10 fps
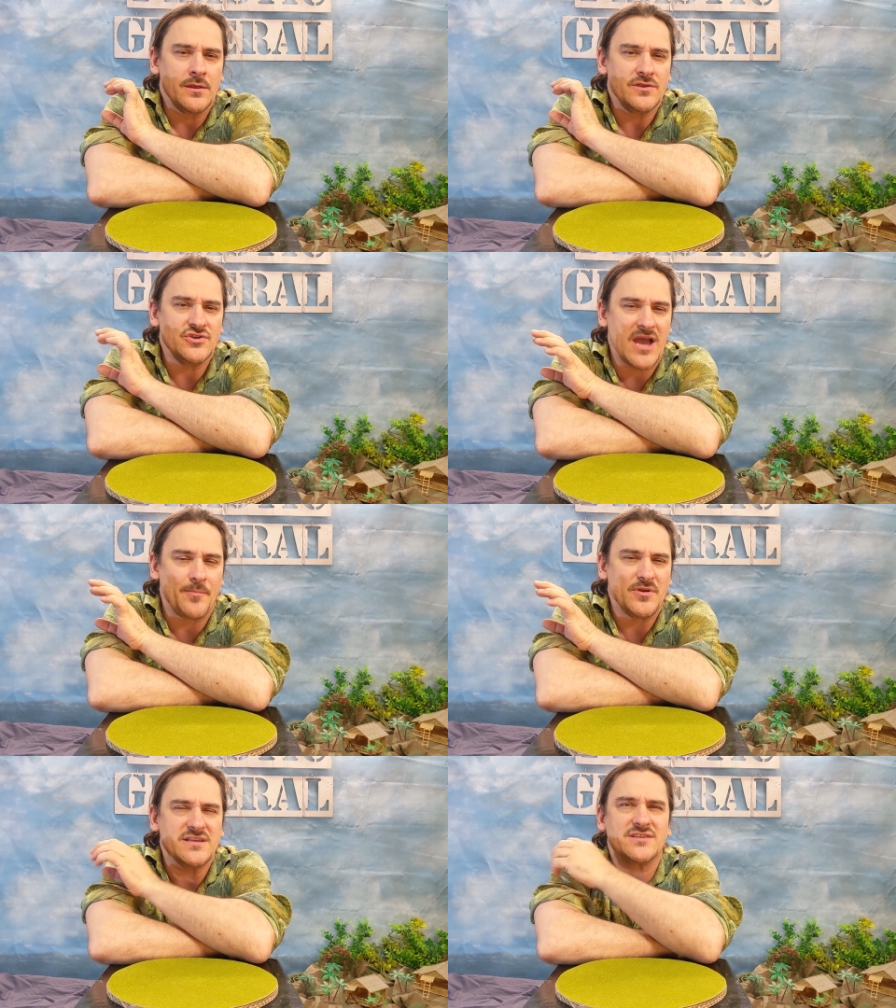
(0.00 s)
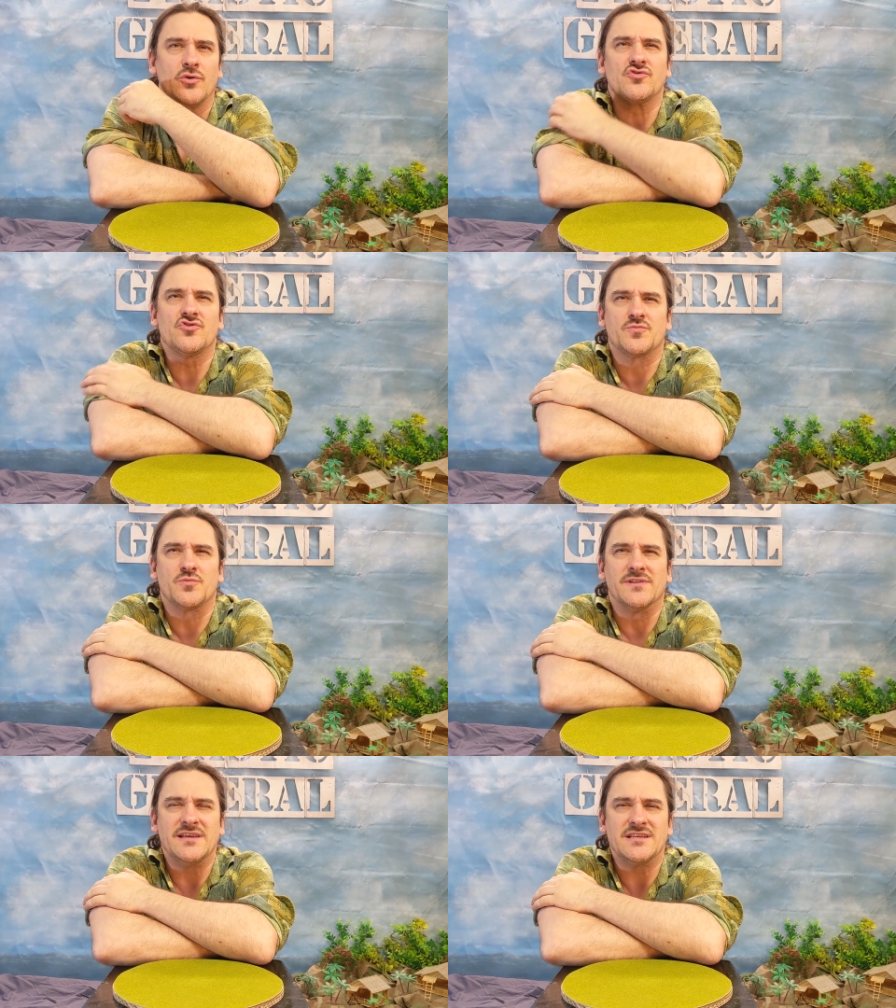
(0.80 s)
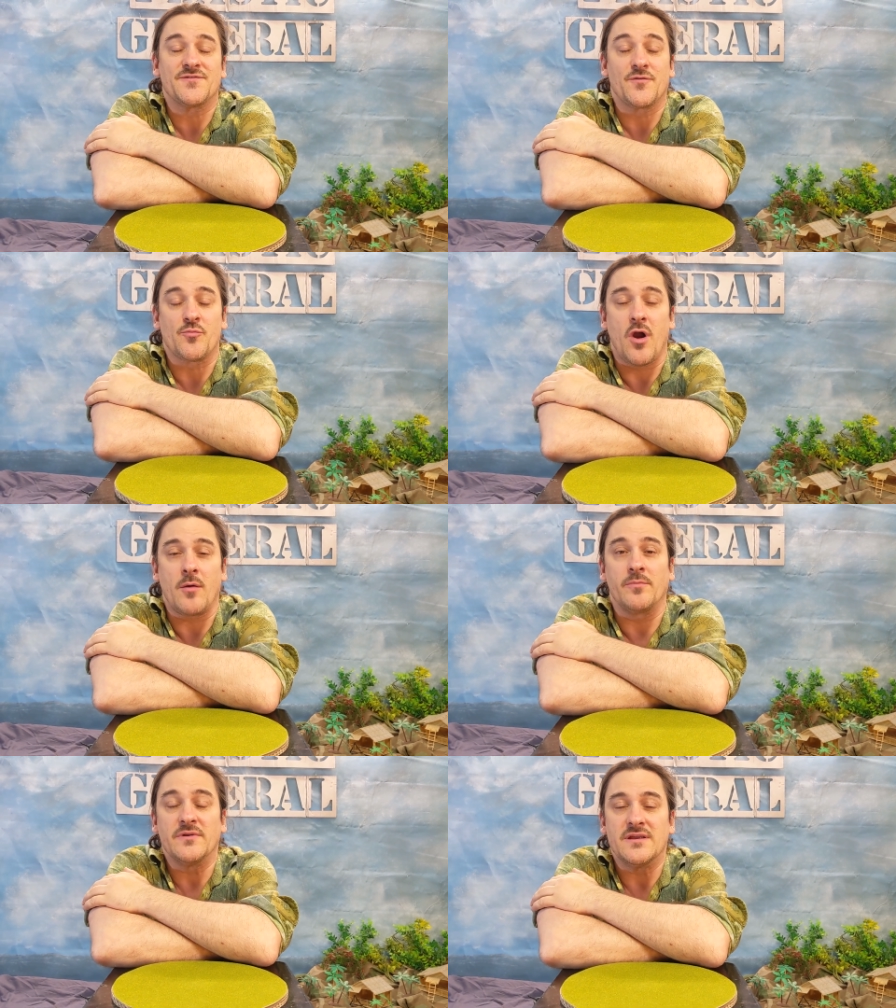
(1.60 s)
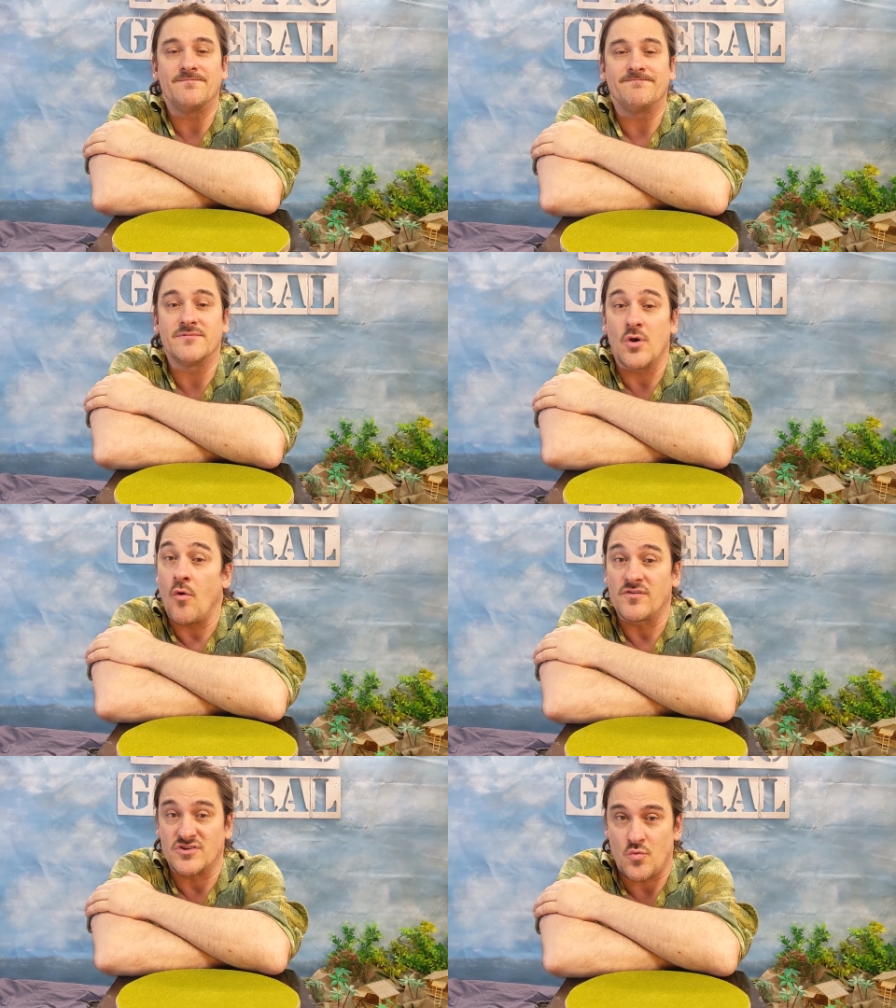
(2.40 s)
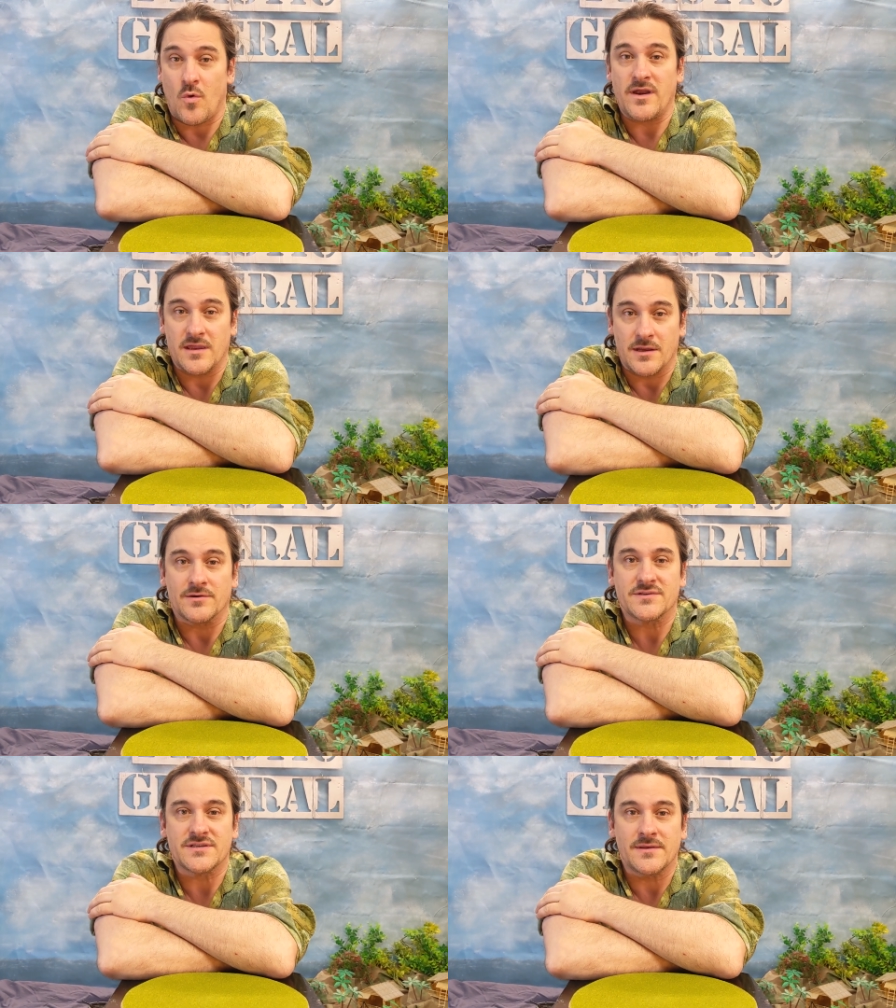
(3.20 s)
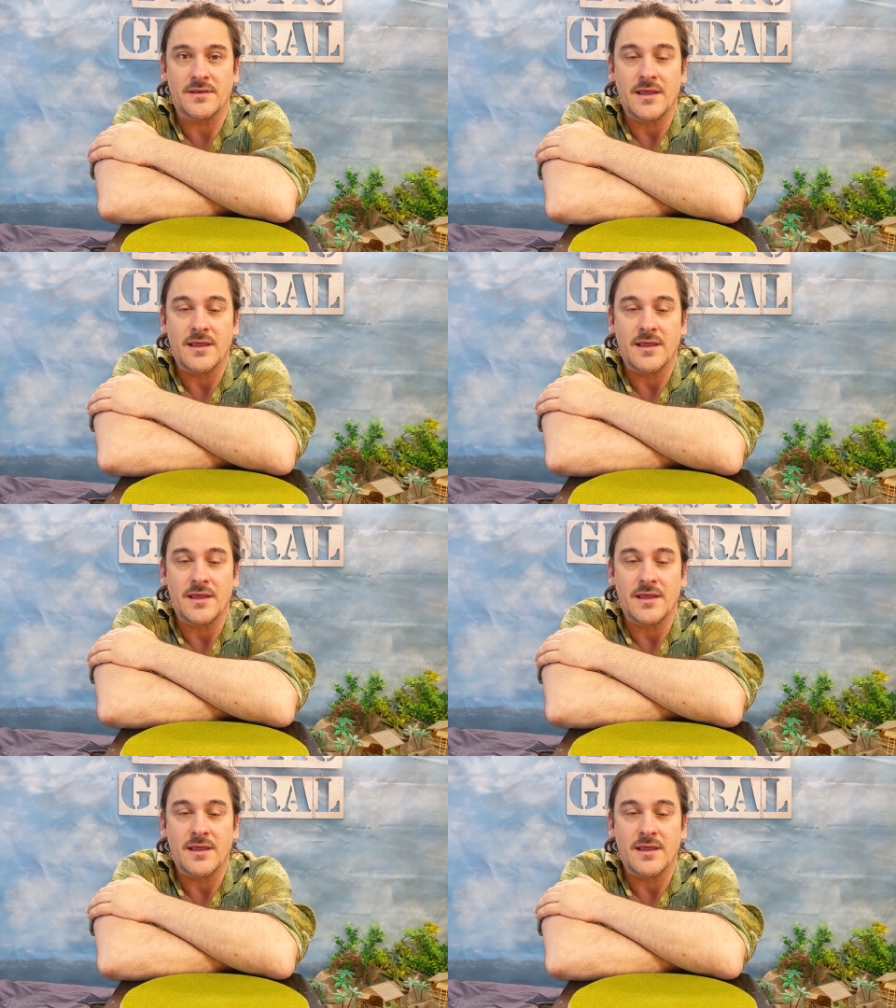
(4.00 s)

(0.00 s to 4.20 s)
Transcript: Japanese soldiers released for probably over 20 years.